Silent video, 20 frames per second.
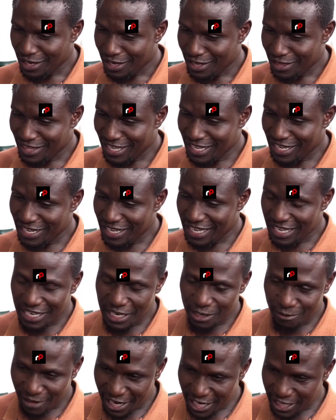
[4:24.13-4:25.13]
Then he
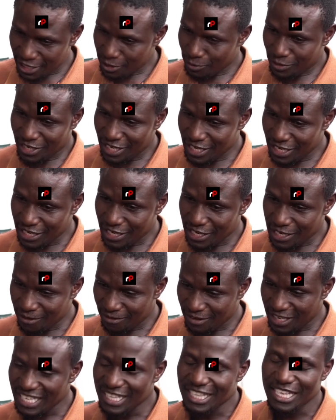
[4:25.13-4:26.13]
invited he, the
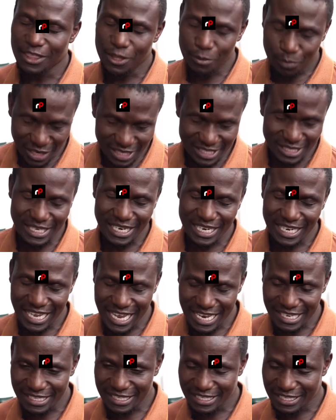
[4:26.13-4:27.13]
president. He, the president,
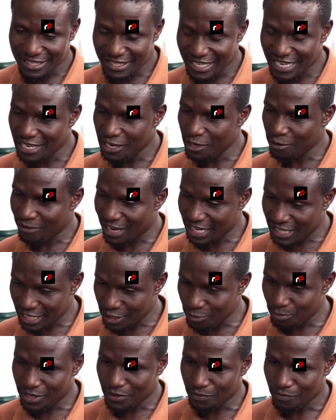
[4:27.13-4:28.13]
yes. Then he invited
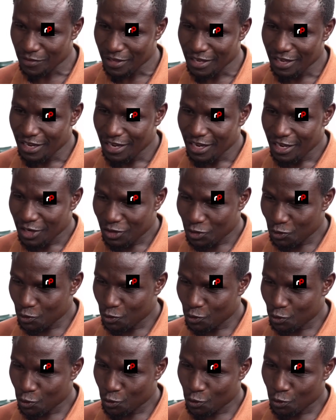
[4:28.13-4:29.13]
me to,
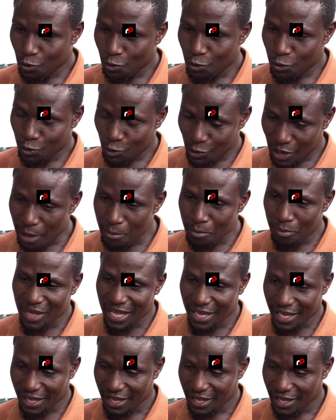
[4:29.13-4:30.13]
to, to, to come
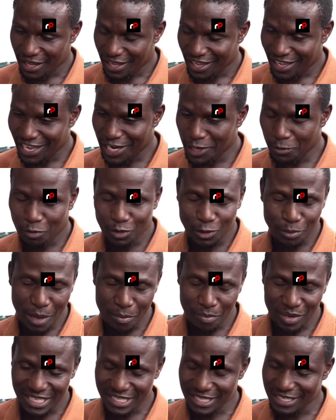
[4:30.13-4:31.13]
back and put my
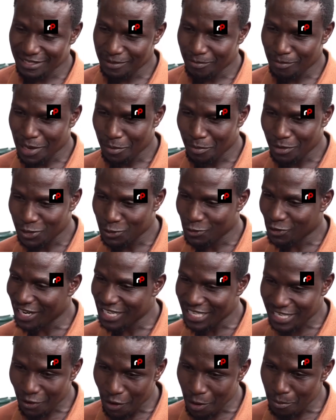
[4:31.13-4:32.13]
base in Zimbabwe. So right
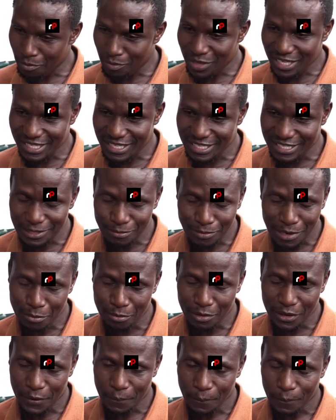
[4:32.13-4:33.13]
now I'm based in Zimbabwe.